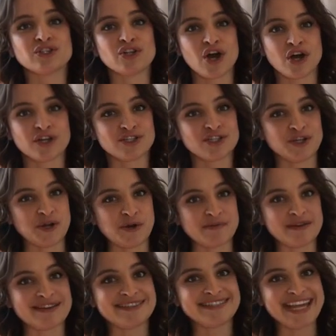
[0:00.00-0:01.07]

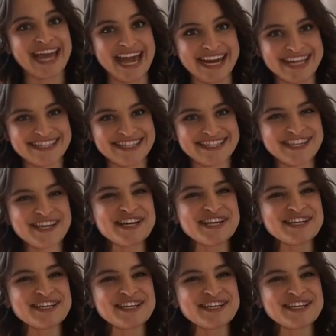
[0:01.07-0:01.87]
long-term tenants.